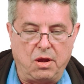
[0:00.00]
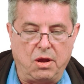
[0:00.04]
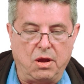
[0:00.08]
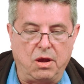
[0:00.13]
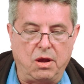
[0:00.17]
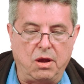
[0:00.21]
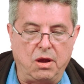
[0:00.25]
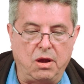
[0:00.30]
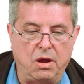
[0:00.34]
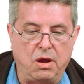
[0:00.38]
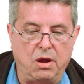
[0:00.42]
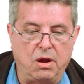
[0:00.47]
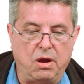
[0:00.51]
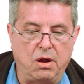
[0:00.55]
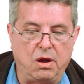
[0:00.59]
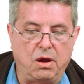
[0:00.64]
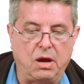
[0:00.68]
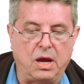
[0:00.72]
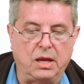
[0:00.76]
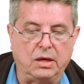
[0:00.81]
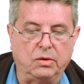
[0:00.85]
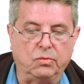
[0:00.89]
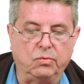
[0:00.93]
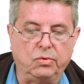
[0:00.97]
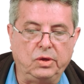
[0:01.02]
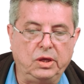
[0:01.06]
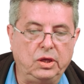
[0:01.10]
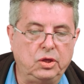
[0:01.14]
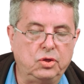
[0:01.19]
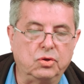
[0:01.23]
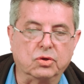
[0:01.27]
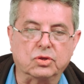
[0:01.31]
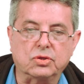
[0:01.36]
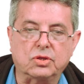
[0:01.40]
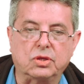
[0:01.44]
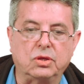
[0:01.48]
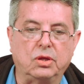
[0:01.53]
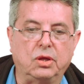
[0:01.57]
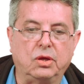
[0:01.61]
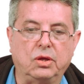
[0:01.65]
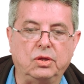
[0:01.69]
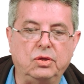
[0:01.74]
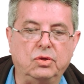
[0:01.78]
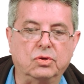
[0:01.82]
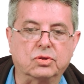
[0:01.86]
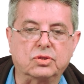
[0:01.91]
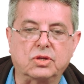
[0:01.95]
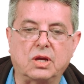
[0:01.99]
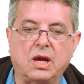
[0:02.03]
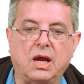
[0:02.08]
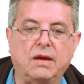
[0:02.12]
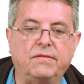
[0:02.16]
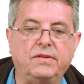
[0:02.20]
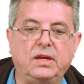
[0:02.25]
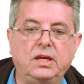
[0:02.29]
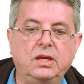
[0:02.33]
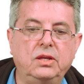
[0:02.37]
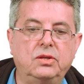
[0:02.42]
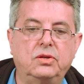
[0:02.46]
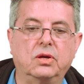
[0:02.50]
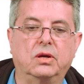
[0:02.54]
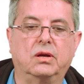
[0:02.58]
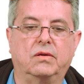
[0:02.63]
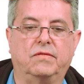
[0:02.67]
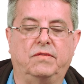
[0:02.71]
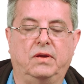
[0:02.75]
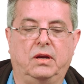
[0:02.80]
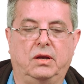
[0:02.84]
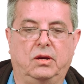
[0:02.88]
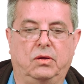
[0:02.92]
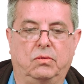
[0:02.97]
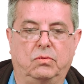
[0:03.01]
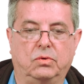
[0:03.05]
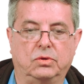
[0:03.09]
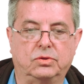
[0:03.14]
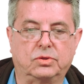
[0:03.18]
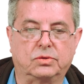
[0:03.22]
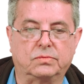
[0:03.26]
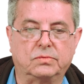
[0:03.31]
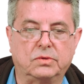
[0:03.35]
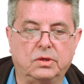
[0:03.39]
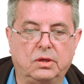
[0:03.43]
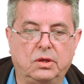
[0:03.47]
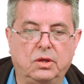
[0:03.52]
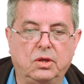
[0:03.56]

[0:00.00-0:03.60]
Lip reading: and we just have integer variables.